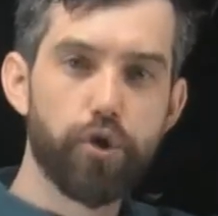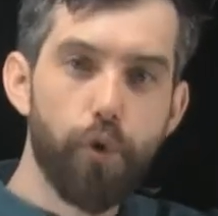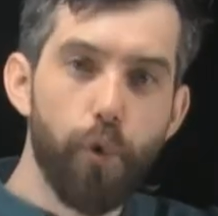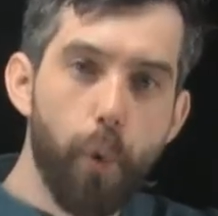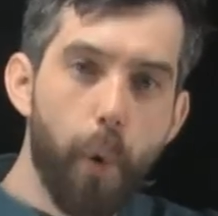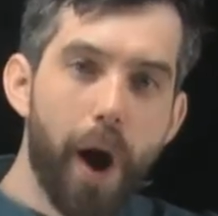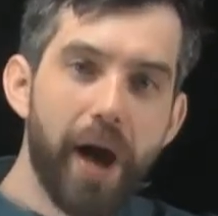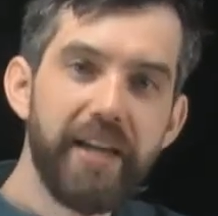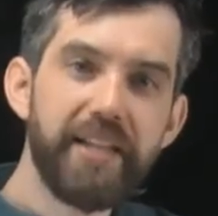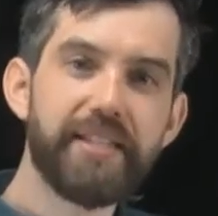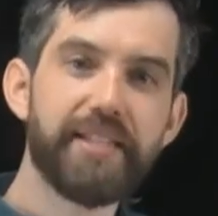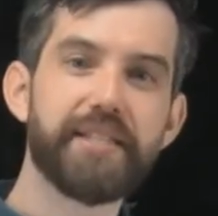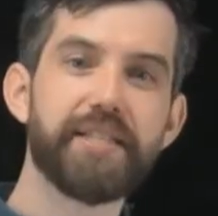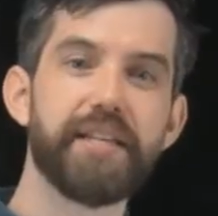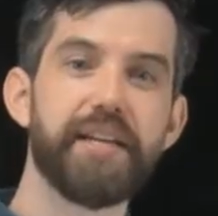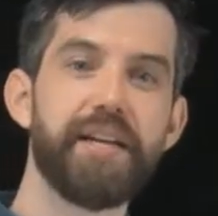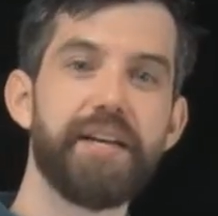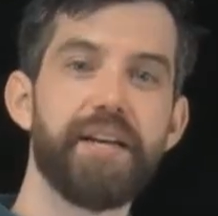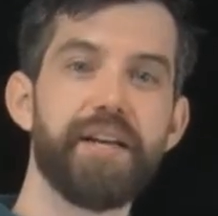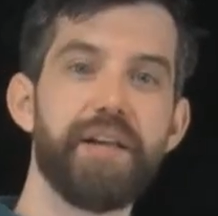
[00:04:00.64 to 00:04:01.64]

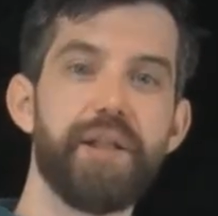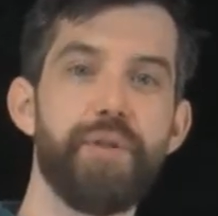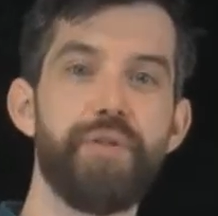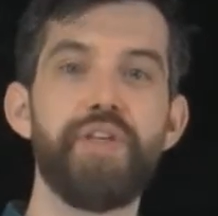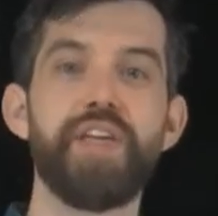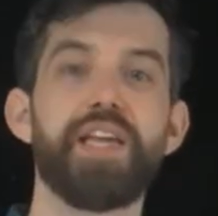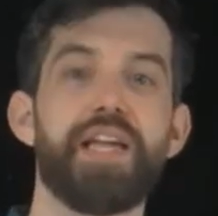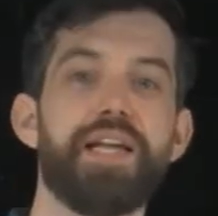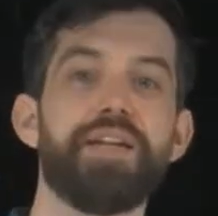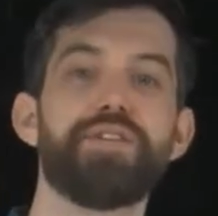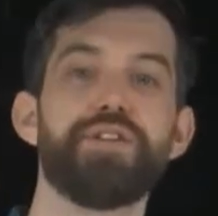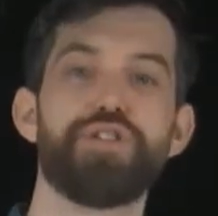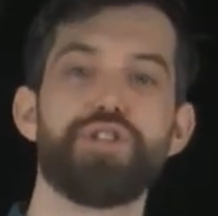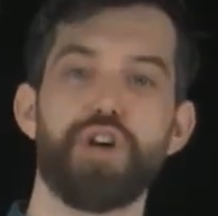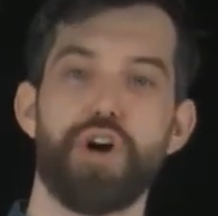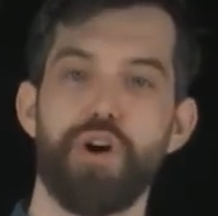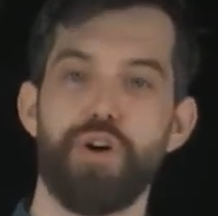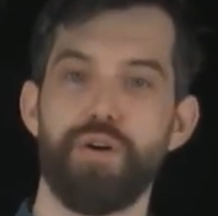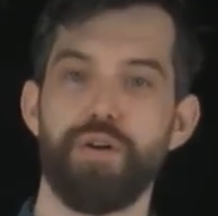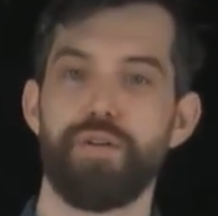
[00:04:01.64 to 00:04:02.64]
twice the
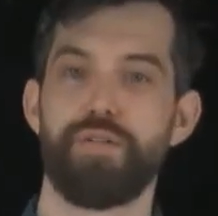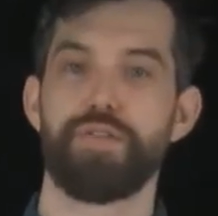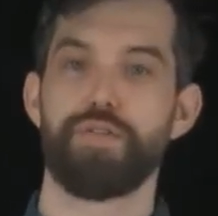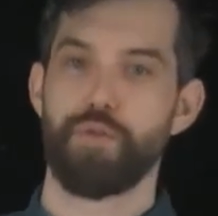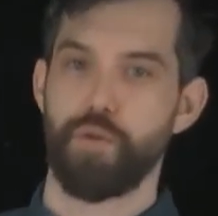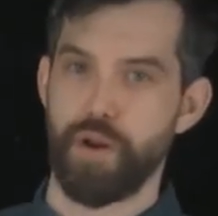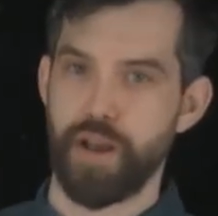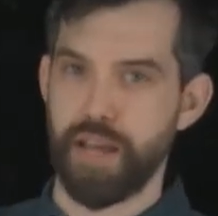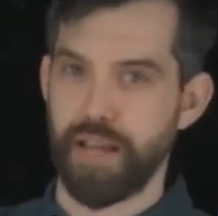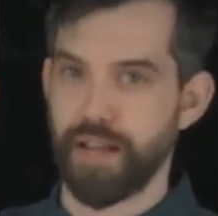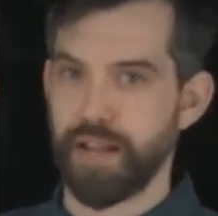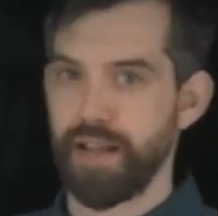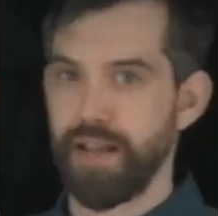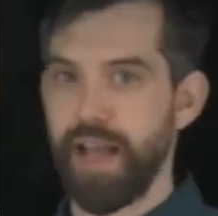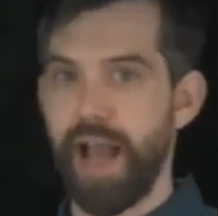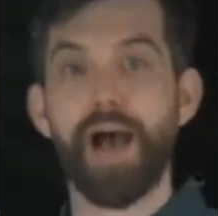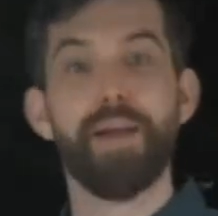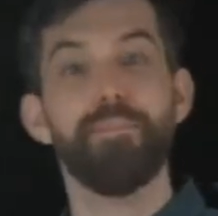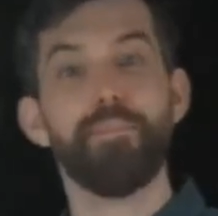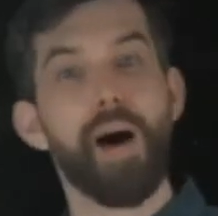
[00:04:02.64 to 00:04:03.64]
integer 3.
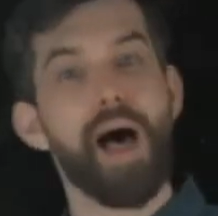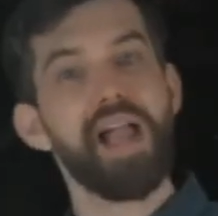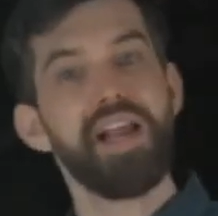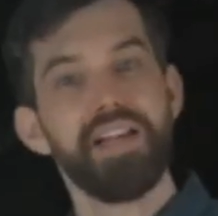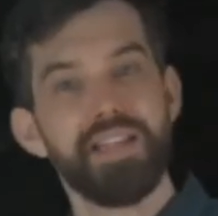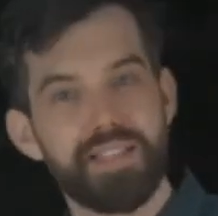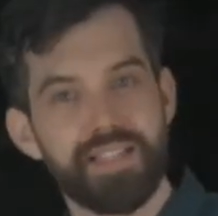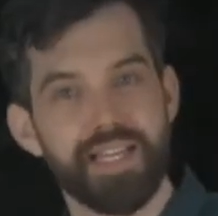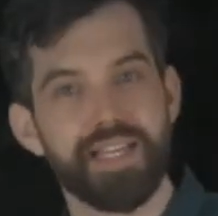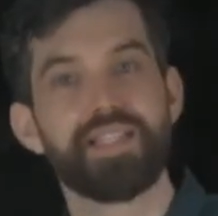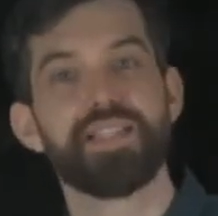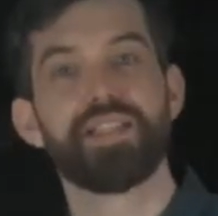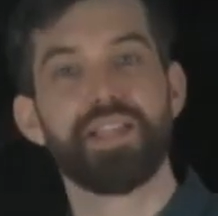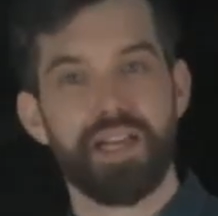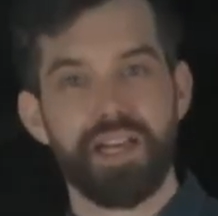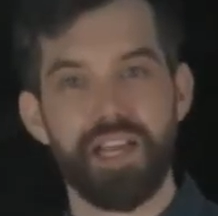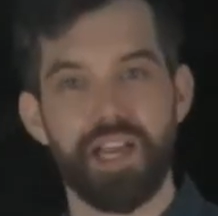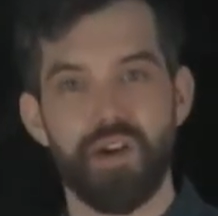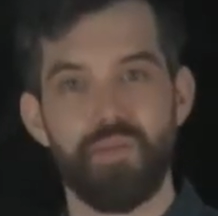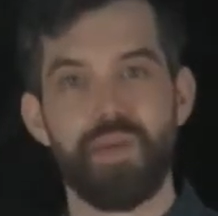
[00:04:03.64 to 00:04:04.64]
And minus 6 is
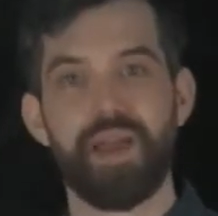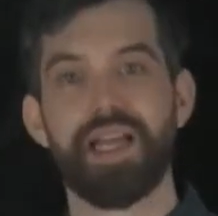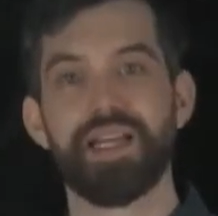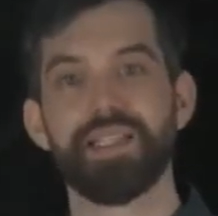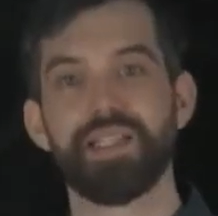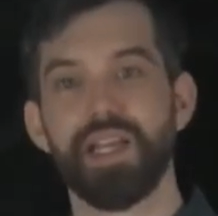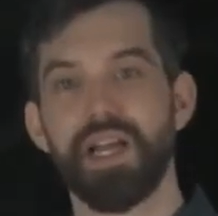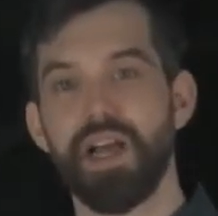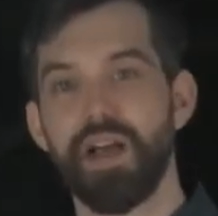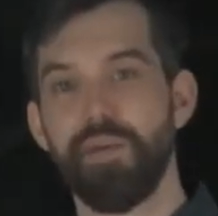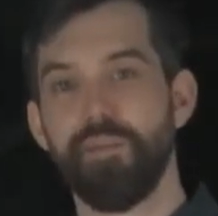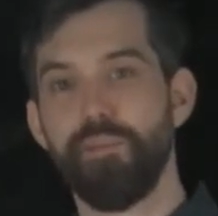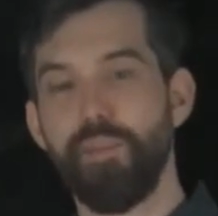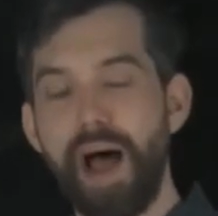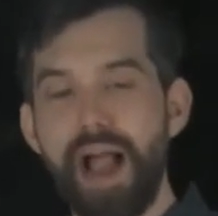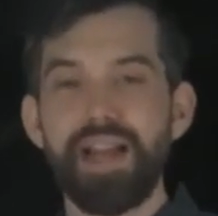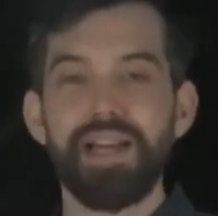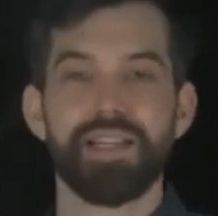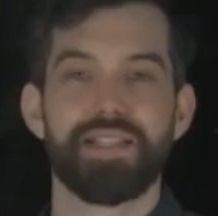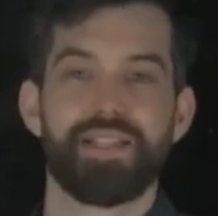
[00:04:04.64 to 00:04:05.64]
in here because
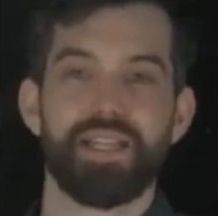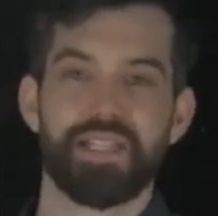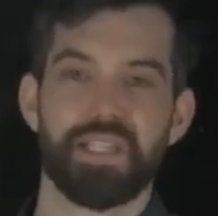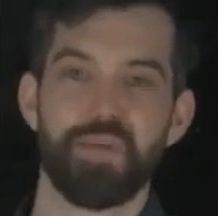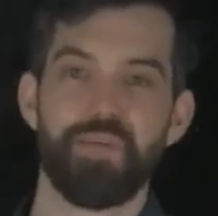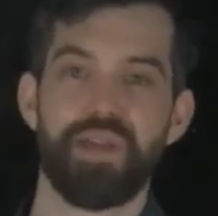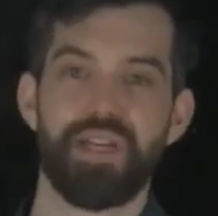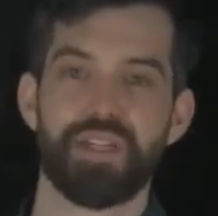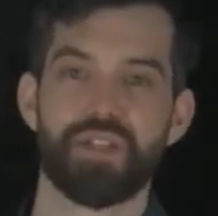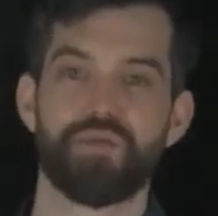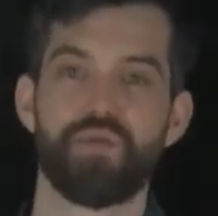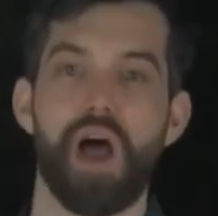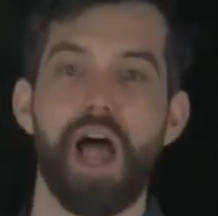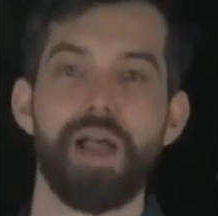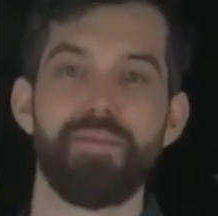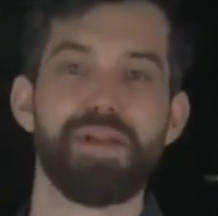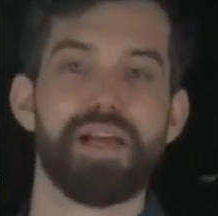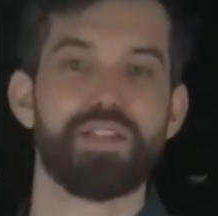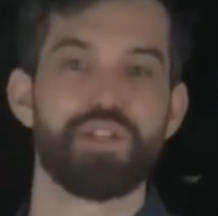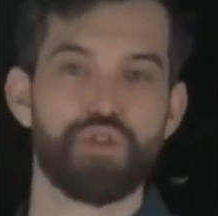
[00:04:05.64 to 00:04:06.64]
minus 6 can be
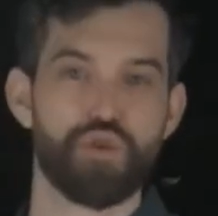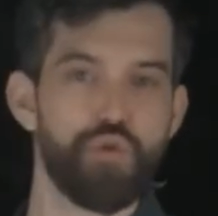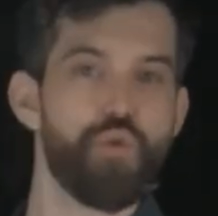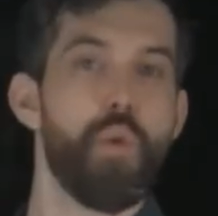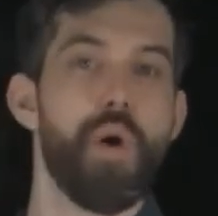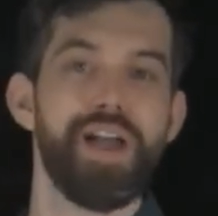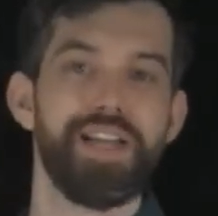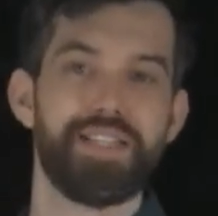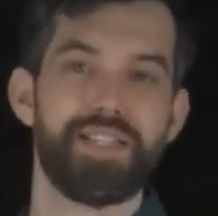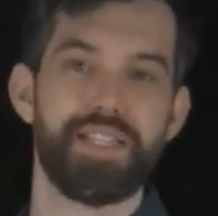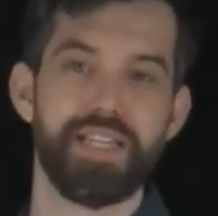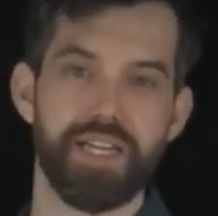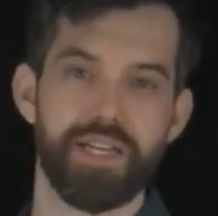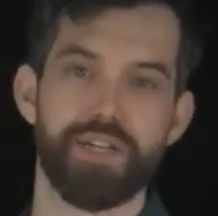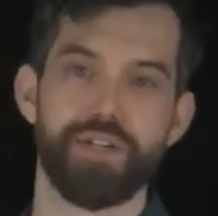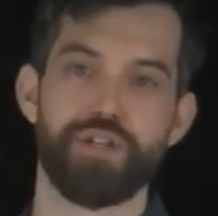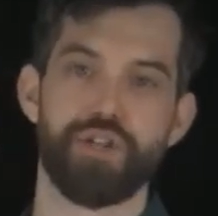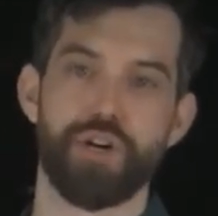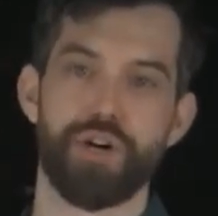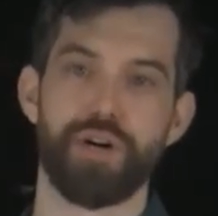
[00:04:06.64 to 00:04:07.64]
described as twice the
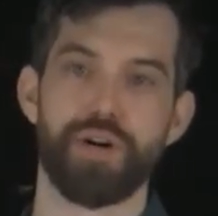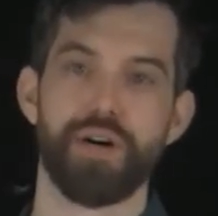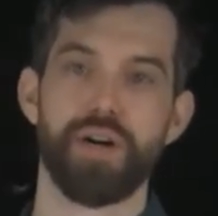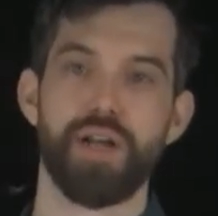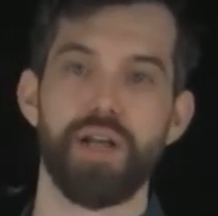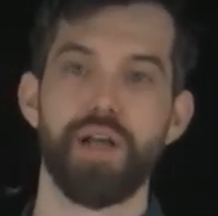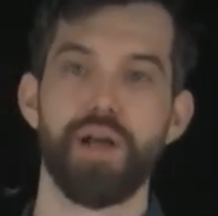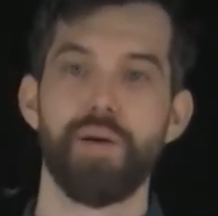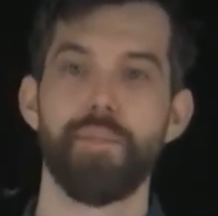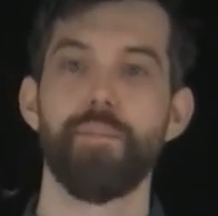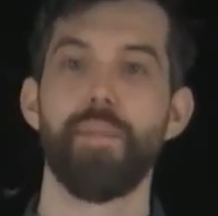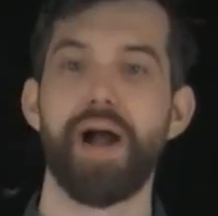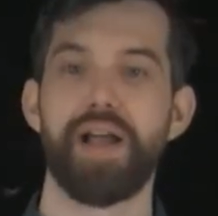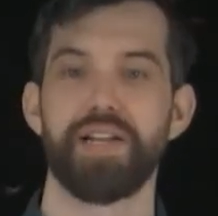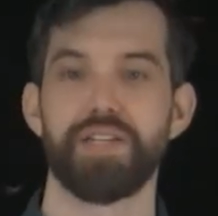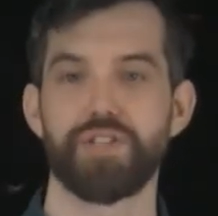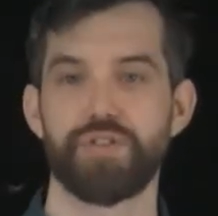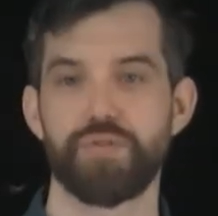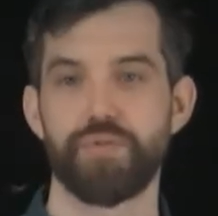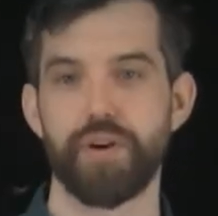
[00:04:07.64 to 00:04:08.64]
integer
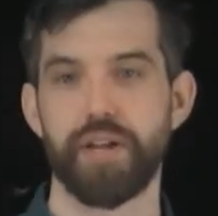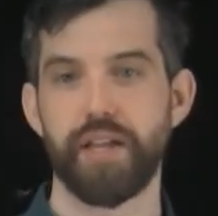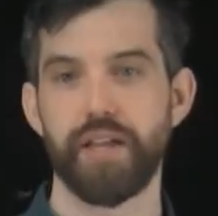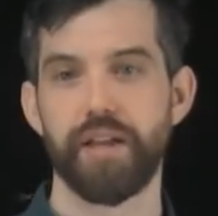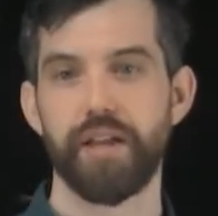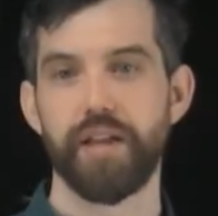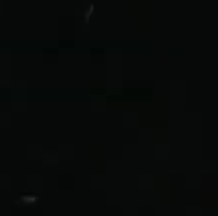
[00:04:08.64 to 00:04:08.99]
minus 3.